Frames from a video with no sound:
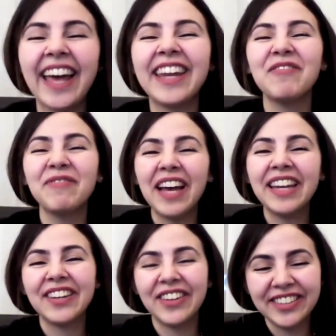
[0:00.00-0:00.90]
And I'm
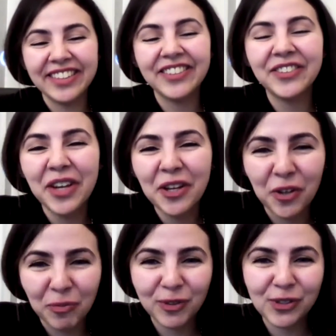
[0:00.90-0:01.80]
planning on reading
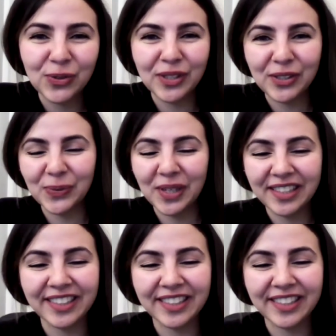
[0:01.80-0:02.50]
your book soon as well.